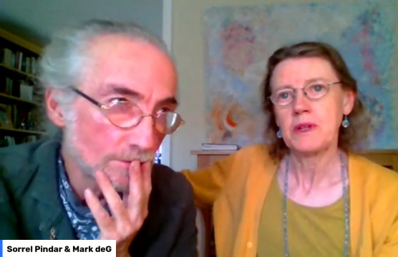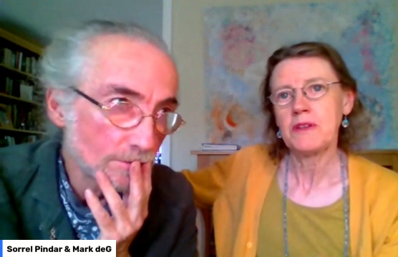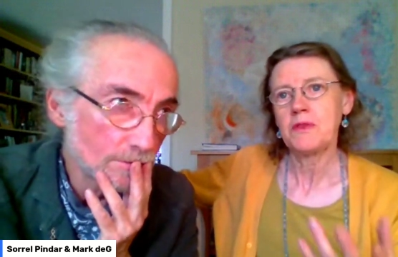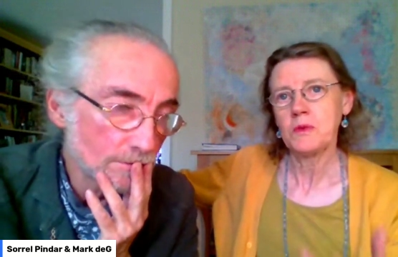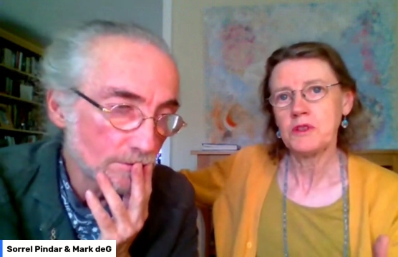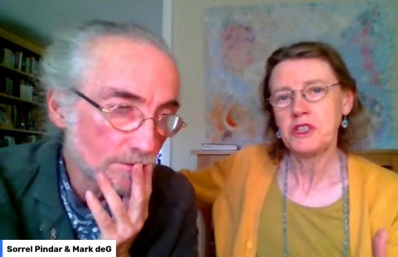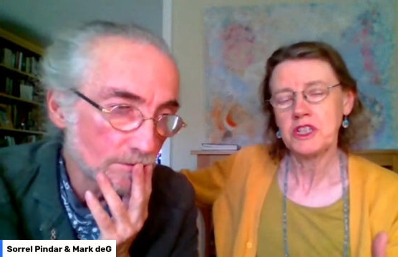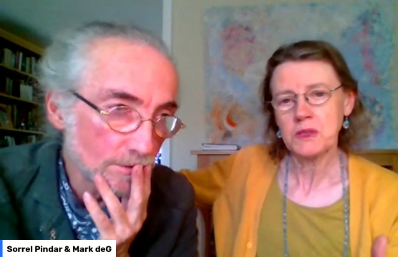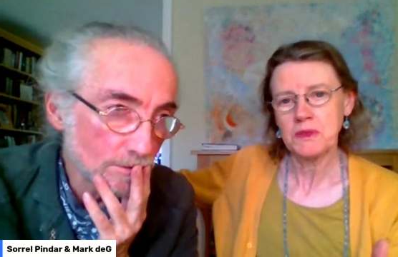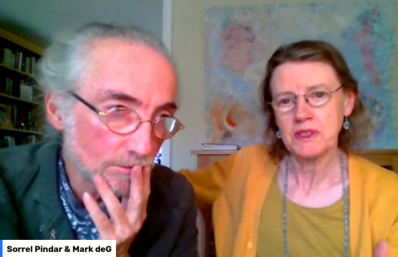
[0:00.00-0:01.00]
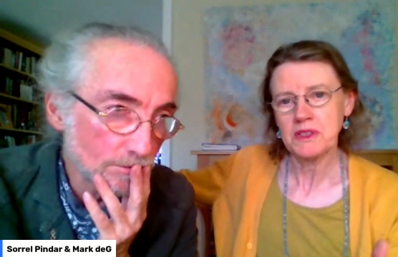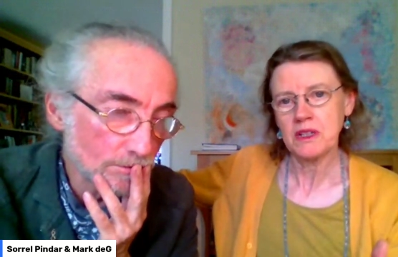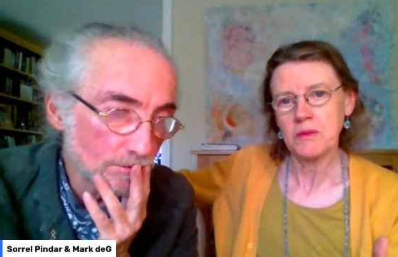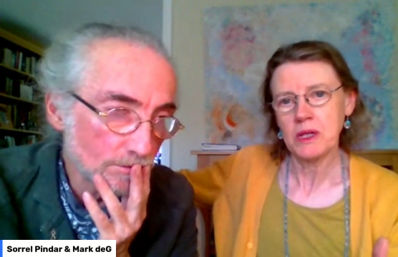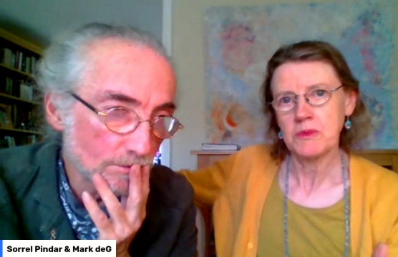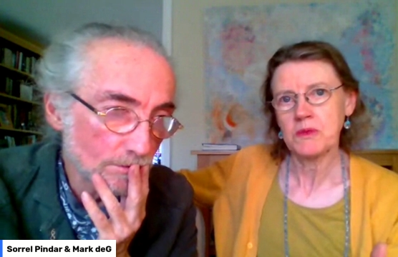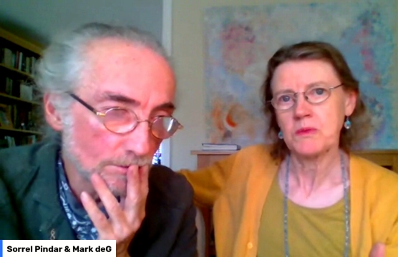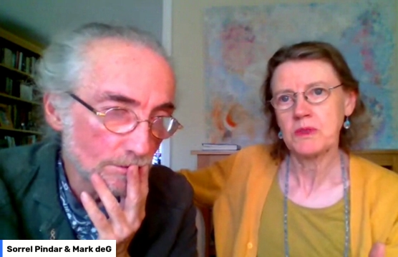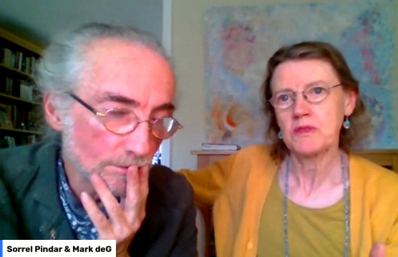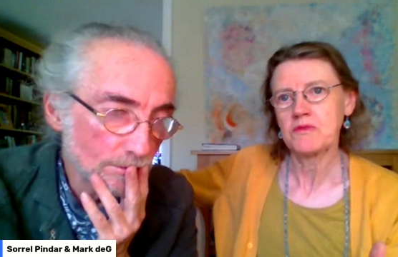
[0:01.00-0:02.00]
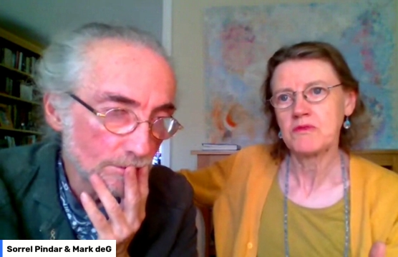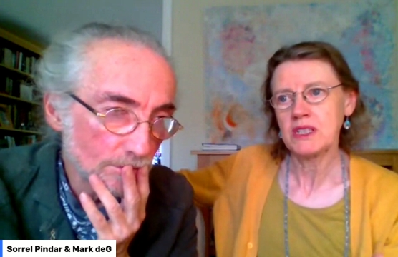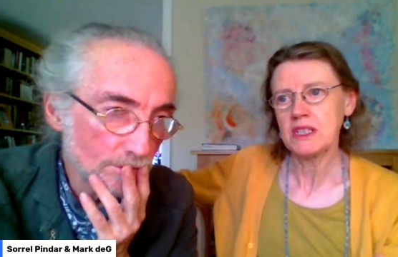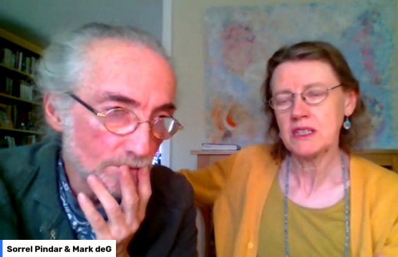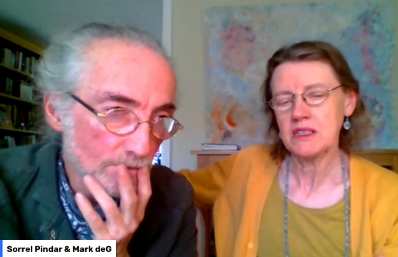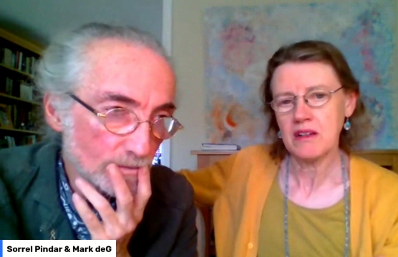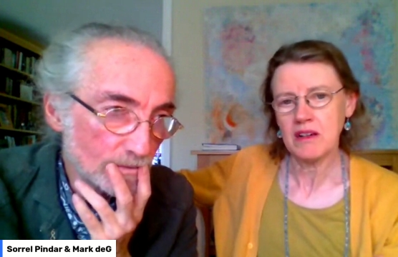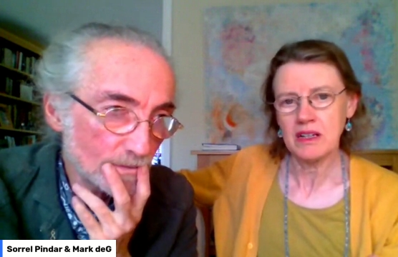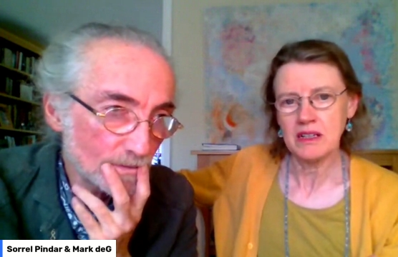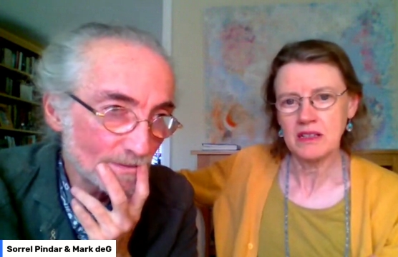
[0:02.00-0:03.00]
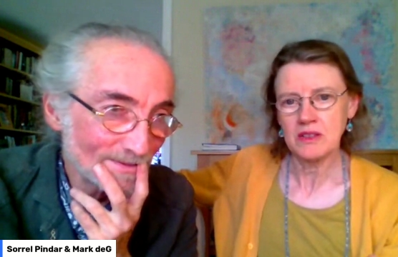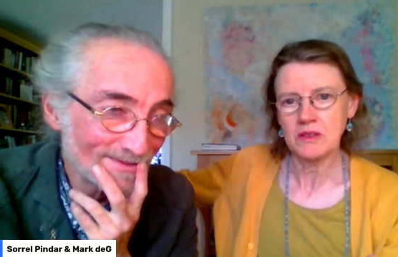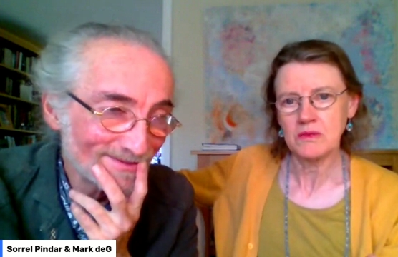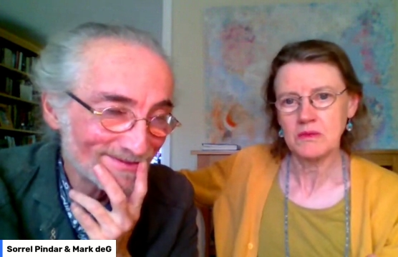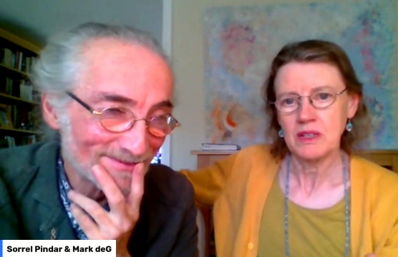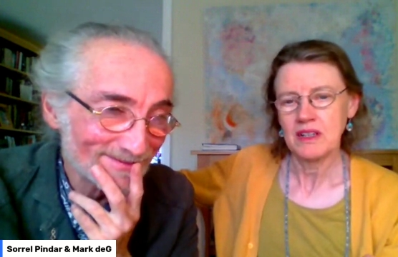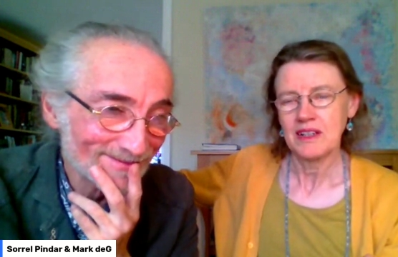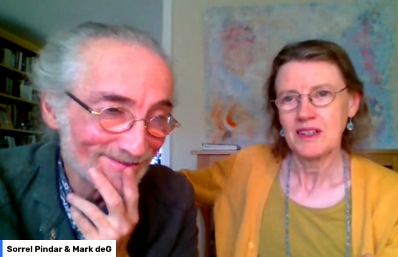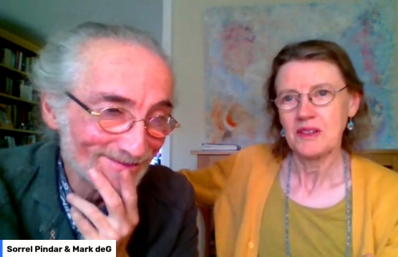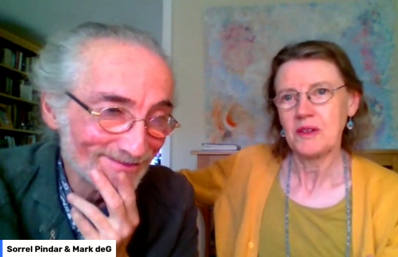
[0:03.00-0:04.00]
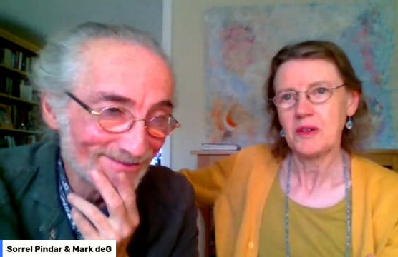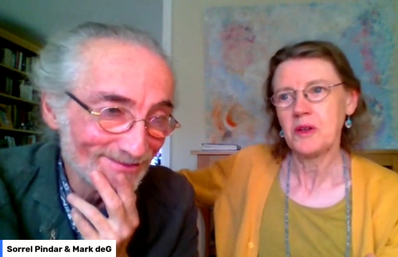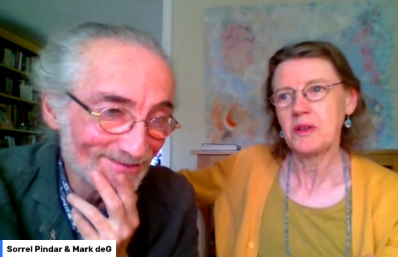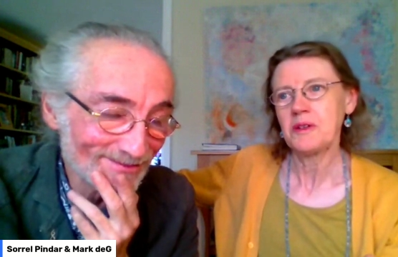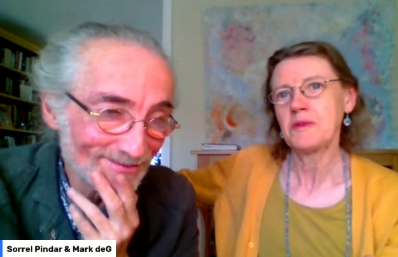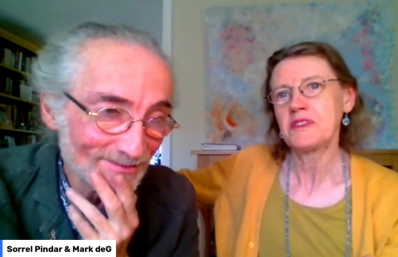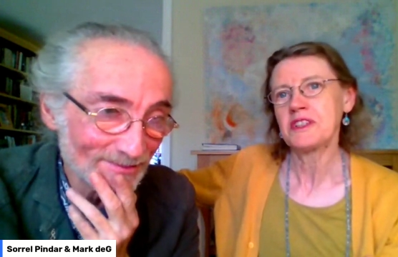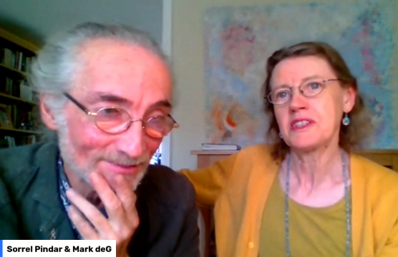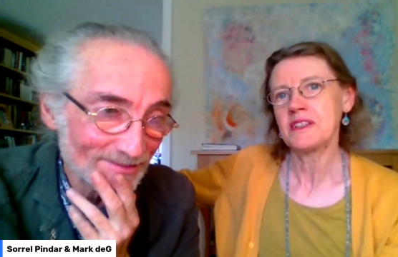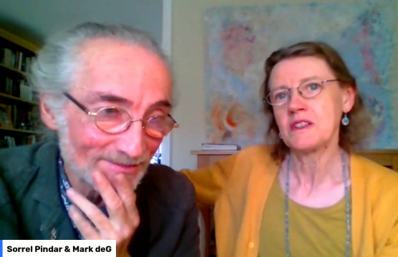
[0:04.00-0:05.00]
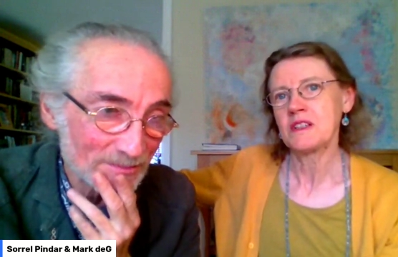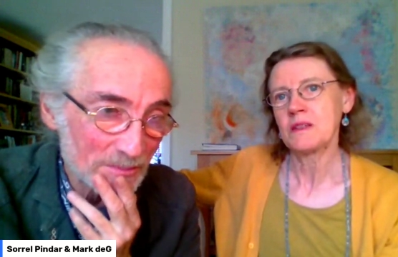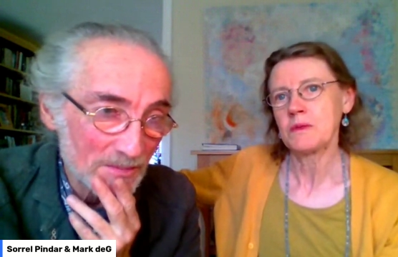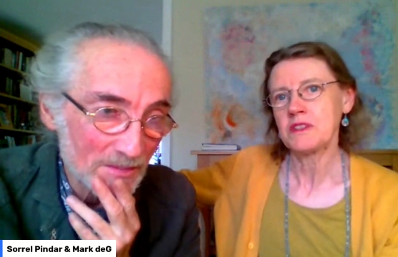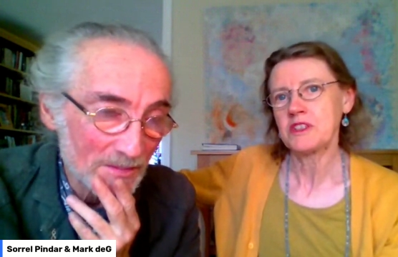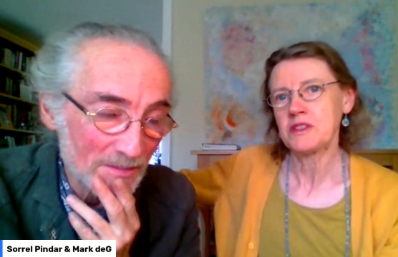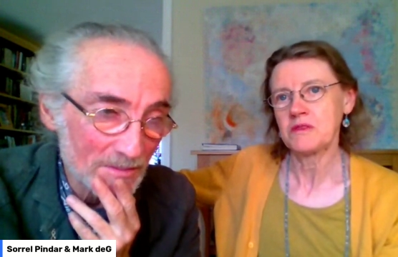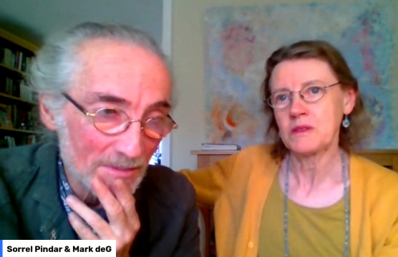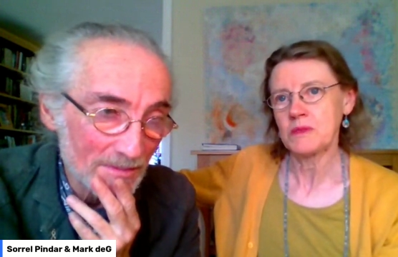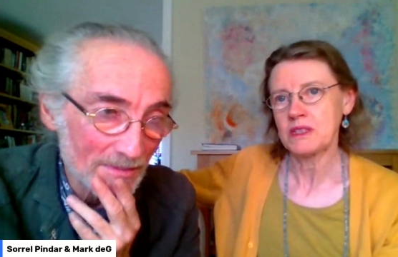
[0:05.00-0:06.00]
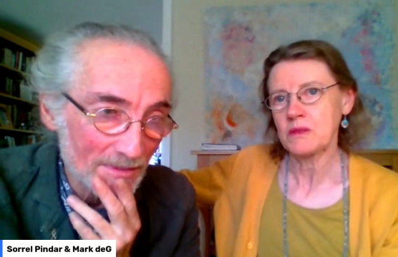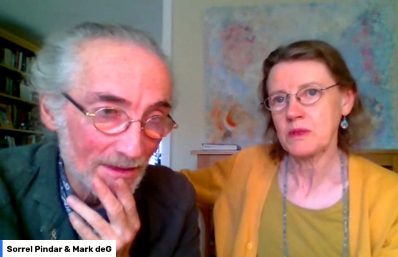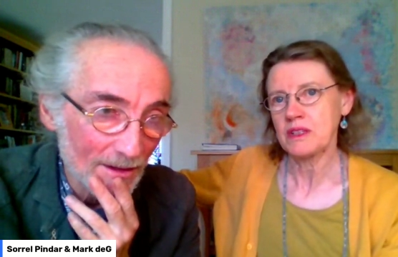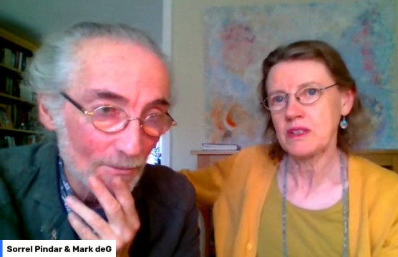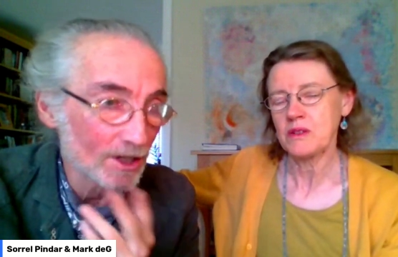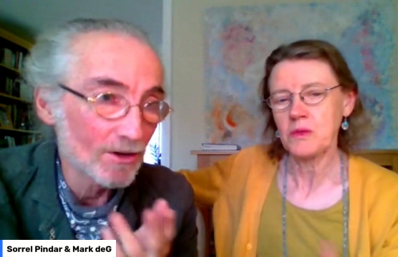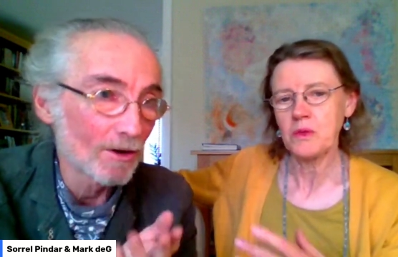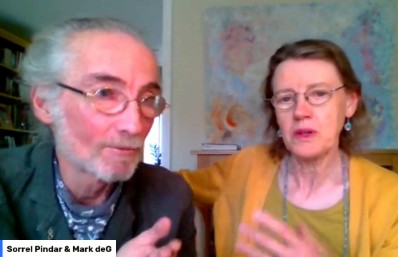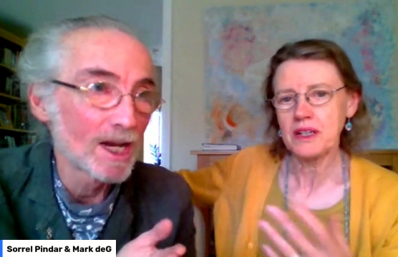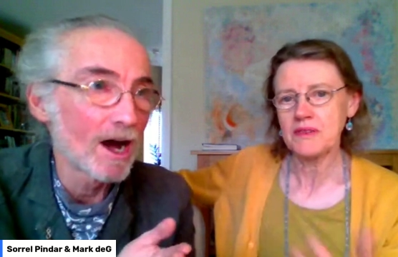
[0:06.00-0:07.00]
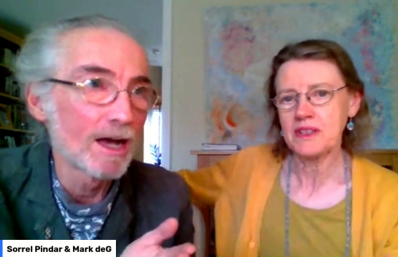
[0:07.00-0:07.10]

Speaker 1: we form judgments at moments when we are really tired or or you know we've just had an argument with the children about something when you're not whatever.